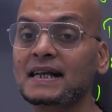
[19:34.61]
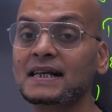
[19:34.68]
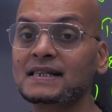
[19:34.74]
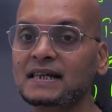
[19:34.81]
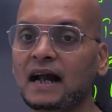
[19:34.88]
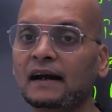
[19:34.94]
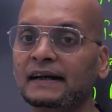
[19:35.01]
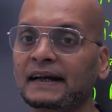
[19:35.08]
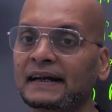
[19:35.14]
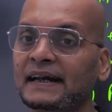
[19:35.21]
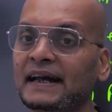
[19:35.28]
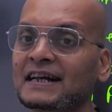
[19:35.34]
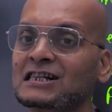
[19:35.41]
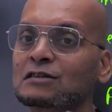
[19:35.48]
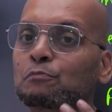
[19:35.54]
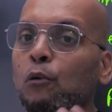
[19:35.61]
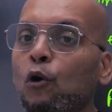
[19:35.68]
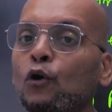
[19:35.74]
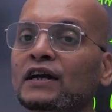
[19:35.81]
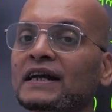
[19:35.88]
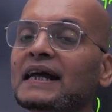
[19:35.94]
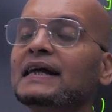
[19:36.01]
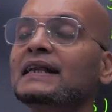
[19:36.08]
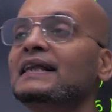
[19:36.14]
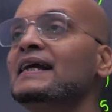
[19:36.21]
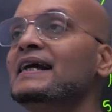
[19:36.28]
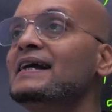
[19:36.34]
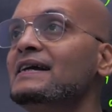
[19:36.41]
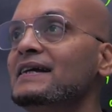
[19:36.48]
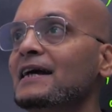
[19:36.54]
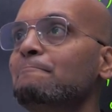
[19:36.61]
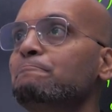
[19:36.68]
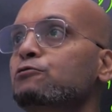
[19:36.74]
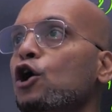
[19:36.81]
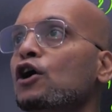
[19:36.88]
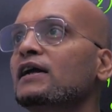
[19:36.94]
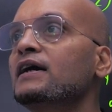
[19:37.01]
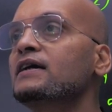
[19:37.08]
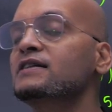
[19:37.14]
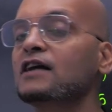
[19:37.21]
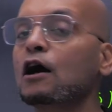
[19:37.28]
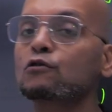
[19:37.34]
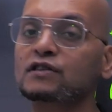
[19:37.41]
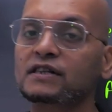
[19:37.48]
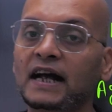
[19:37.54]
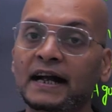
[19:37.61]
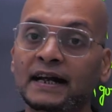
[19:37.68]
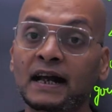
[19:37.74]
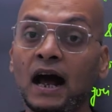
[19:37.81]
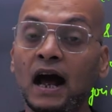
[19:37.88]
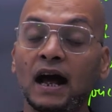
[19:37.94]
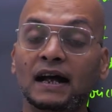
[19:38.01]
they started exporting the Indian products outside,